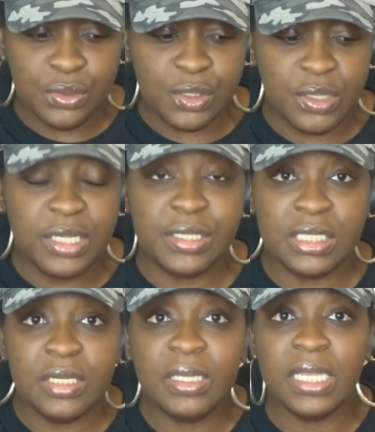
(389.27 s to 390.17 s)
So they're
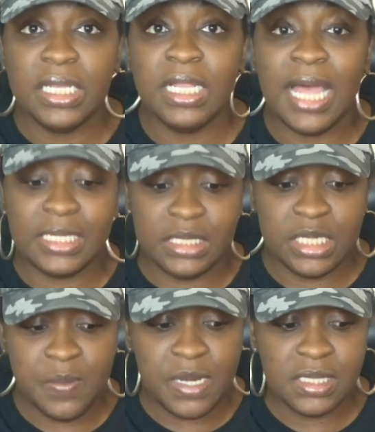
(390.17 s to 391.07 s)
still getting a lot of
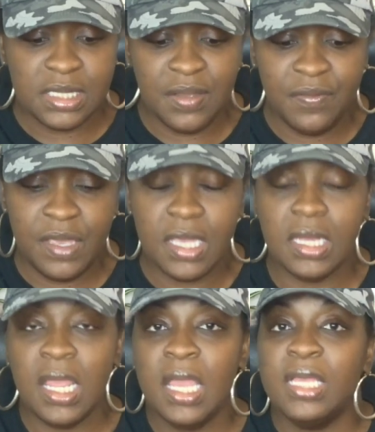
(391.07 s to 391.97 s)
shipment and stuff in.